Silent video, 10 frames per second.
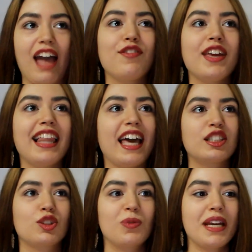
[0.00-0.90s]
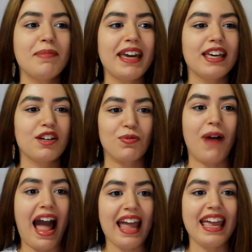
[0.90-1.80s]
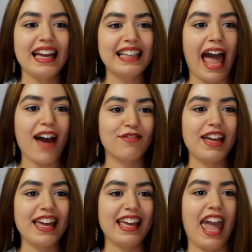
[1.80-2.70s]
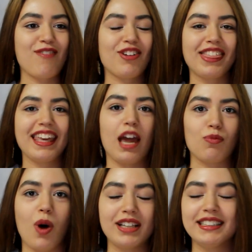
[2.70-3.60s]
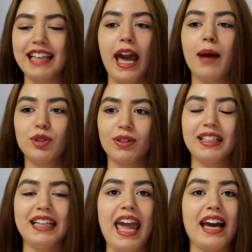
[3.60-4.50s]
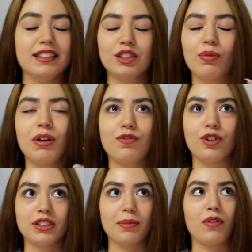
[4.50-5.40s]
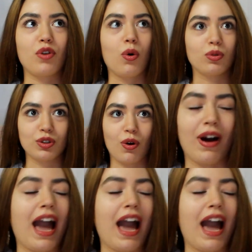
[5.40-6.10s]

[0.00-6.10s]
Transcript: I feel like screaming, crying, laughing, everything at once, I absolutely can't. So at first, about the whole song.